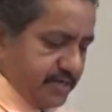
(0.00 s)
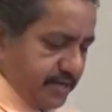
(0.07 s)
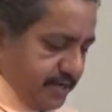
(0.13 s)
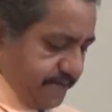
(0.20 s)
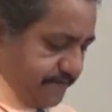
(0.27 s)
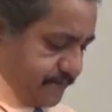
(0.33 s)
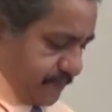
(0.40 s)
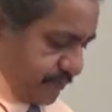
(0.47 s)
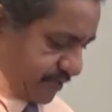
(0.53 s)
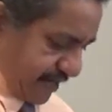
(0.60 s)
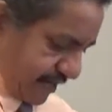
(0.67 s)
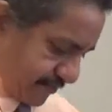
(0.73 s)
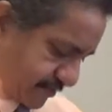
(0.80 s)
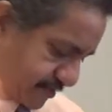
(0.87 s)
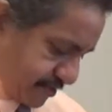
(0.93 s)
Um, but I
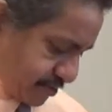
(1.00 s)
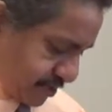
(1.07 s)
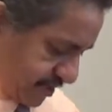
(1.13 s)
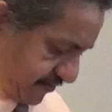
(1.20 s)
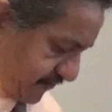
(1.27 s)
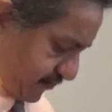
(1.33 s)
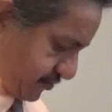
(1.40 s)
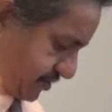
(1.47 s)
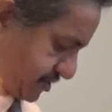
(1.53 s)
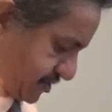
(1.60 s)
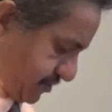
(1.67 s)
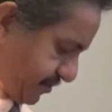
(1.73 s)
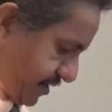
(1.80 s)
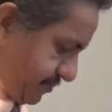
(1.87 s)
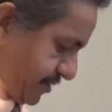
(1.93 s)
am going to say a few things
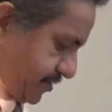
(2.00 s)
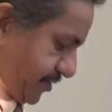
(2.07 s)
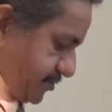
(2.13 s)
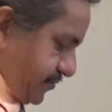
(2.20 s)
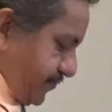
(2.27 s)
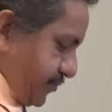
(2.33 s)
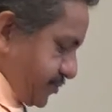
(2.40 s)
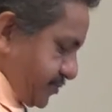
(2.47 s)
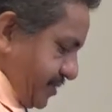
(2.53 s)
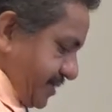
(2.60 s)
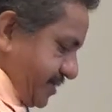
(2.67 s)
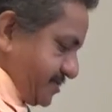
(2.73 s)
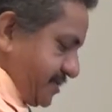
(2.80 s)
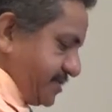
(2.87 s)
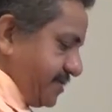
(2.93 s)
that might be controversial,
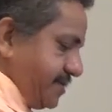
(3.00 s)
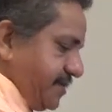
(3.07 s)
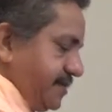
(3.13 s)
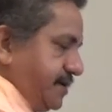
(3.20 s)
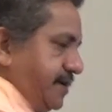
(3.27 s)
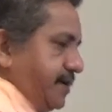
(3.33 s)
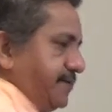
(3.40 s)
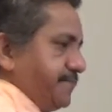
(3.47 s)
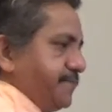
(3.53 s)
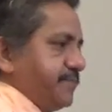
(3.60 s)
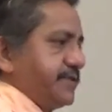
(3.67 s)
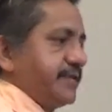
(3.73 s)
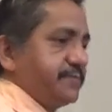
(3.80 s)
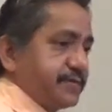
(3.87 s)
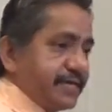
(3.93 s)
like I said. Um,
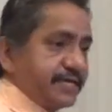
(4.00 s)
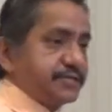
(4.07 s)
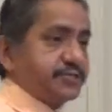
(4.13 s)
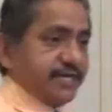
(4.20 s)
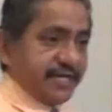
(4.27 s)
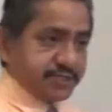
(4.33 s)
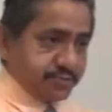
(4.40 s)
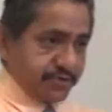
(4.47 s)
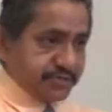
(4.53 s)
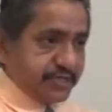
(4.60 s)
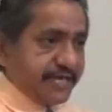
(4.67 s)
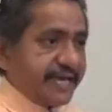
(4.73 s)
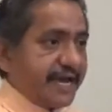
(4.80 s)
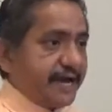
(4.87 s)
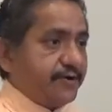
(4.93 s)
but let me get into that. I just want to
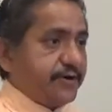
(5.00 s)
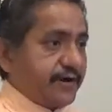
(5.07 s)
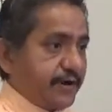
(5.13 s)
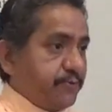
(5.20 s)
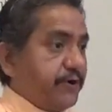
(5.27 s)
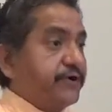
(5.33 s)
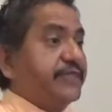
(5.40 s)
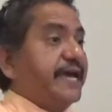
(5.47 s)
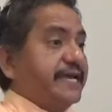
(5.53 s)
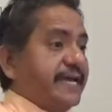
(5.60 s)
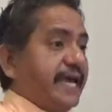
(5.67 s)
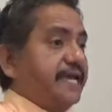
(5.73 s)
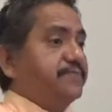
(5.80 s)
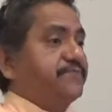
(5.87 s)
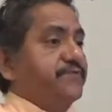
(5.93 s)
lay out where that
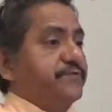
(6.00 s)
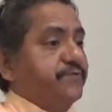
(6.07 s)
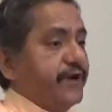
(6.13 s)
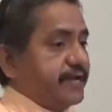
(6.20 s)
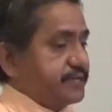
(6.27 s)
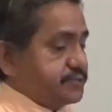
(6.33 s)
came from, right?